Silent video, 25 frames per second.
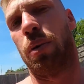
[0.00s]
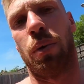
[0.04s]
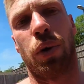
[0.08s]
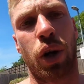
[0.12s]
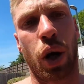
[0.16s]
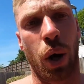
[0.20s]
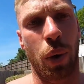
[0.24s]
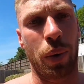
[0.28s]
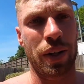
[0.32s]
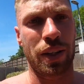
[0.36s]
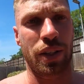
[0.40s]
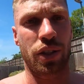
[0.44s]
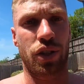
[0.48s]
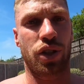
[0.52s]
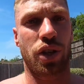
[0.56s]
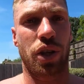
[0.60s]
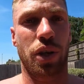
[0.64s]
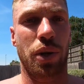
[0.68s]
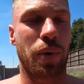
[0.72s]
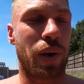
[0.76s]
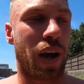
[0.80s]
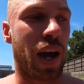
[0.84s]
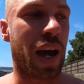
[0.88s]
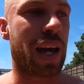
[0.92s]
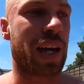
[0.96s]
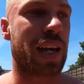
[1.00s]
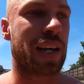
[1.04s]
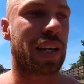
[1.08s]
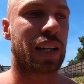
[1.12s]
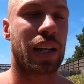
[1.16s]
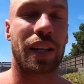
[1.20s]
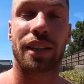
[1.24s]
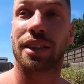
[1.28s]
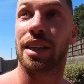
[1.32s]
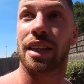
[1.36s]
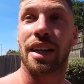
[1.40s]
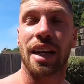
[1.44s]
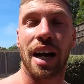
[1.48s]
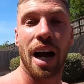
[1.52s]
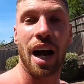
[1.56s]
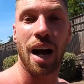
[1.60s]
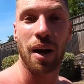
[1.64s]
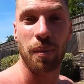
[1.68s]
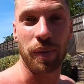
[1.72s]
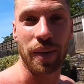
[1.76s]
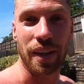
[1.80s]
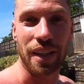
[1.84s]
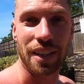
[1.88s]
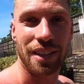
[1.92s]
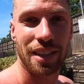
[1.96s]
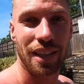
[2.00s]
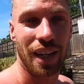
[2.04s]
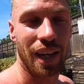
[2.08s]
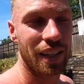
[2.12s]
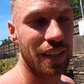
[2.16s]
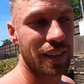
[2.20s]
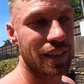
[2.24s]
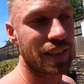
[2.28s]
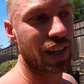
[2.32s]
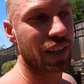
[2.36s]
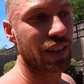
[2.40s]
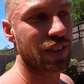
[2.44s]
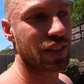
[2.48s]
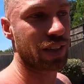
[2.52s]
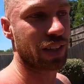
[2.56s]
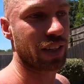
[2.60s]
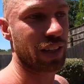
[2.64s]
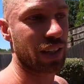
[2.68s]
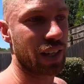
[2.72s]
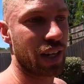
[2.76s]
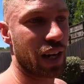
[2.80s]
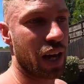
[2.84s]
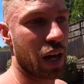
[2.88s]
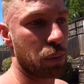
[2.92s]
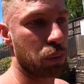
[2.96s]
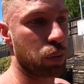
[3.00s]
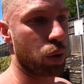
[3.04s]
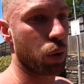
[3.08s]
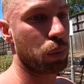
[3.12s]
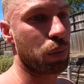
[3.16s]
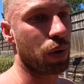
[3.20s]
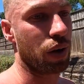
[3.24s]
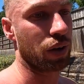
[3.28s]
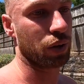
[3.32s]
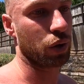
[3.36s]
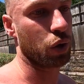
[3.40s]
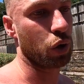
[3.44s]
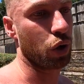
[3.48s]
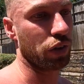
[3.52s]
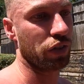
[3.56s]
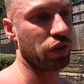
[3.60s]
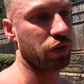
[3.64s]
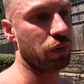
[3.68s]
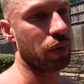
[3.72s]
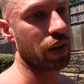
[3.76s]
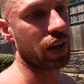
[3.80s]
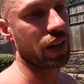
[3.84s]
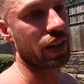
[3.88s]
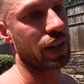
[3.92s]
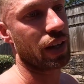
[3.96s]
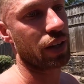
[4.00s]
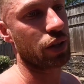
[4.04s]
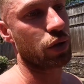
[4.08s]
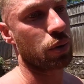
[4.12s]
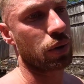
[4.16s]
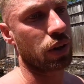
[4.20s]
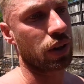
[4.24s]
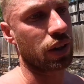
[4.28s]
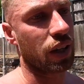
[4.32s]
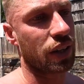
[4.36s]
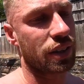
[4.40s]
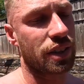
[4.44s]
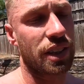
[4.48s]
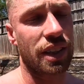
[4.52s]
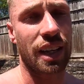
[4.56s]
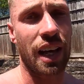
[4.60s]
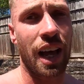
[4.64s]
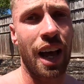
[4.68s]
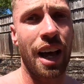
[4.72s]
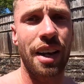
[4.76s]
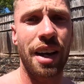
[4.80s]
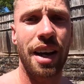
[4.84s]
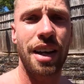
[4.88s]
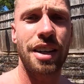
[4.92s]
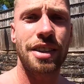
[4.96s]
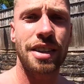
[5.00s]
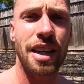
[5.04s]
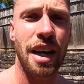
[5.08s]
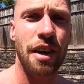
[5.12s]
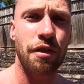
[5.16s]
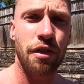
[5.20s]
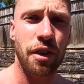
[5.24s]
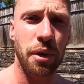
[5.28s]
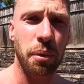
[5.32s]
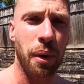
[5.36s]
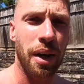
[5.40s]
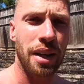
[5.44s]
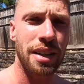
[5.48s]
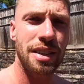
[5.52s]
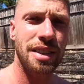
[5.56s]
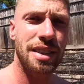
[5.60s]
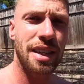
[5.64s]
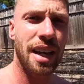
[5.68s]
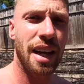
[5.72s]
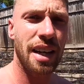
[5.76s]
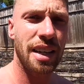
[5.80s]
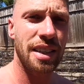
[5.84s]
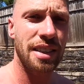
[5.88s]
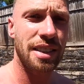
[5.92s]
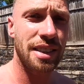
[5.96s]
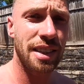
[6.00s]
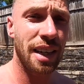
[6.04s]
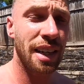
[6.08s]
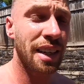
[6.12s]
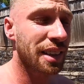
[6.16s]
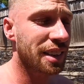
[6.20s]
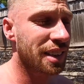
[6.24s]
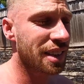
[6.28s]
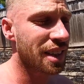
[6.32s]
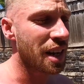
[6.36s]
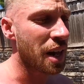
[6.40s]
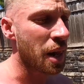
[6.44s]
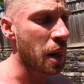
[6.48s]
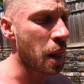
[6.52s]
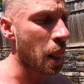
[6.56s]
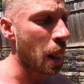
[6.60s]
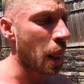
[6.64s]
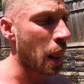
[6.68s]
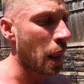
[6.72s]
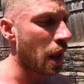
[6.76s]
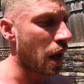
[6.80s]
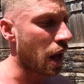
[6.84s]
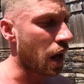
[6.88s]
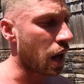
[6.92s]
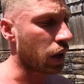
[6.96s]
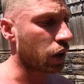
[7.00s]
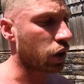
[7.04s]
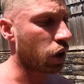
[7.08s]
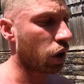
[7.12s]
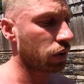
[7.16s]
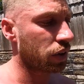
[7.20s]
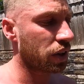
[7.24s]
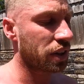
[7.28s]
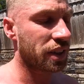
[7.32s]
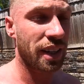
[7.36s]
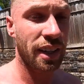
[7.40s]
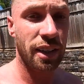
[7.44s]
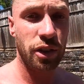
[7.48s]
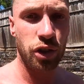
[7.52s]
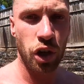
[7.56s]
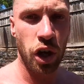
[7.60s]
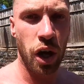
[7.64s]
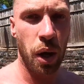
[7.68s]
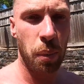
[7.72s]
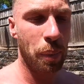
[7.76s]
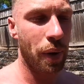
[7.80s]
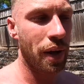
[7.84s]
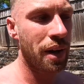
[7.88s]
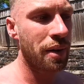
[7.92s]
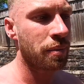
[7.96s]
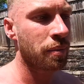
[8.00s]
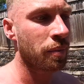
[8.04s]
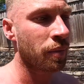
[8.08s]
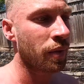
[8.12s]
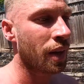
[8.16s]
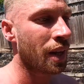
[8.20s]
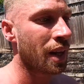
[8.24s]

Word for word: we're going to a classic car meet tonight. There's actually a pub around the corner for me and they're doing classic car nights every Wednesday at 6 uh, called the Dick Turpin.